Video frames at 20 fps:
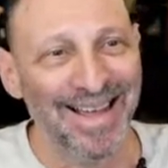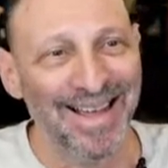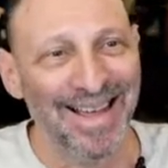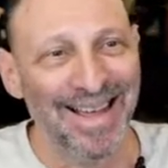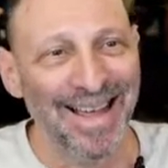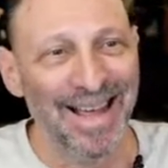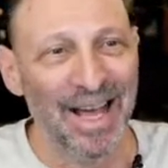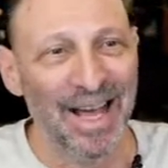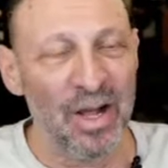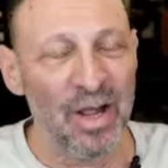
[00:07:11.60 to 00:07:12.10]

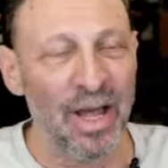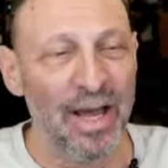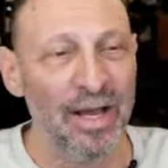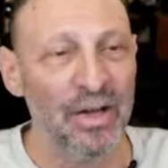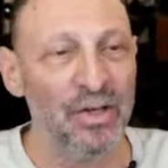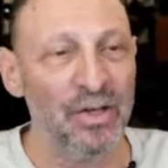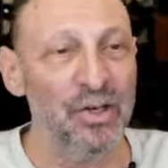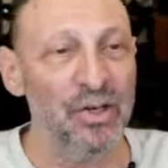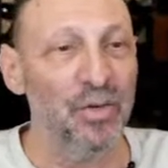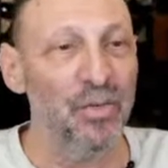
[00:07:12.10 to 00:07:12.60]

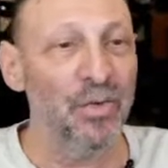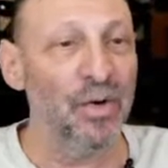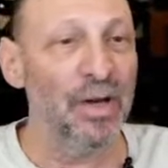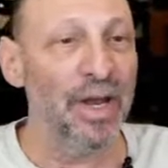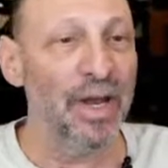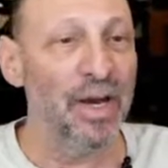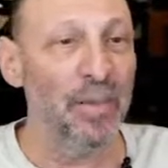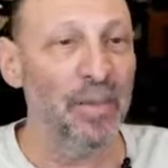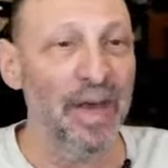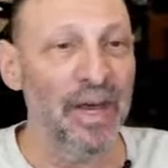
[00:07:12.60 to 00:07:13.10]
Client-server
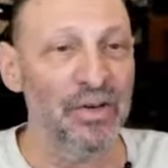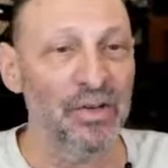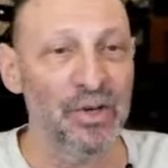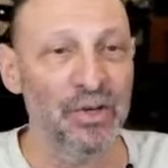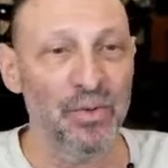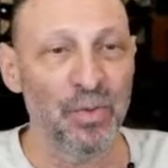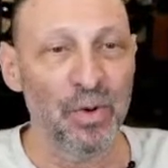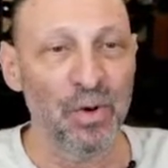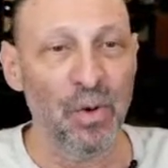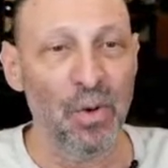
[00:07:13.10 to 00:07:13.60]
databases
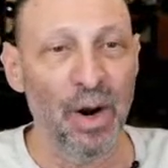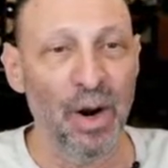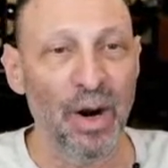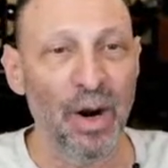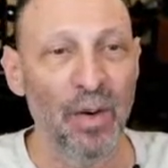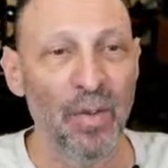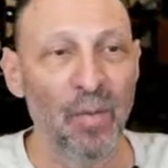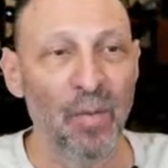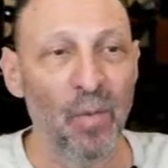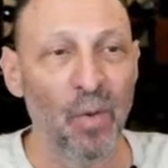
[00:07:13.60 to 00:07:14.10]
require
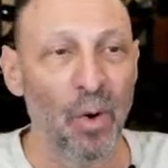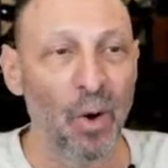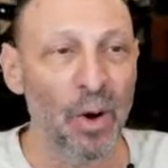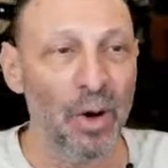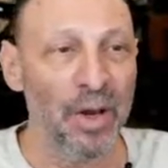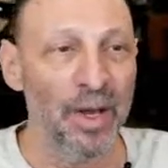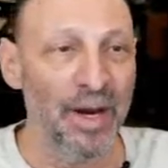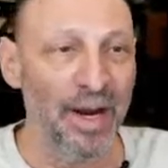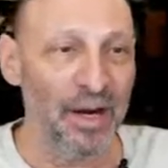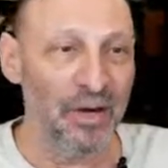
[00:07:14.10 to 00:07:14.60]
more
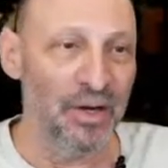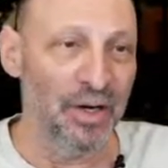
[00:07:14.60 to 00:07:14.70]
connection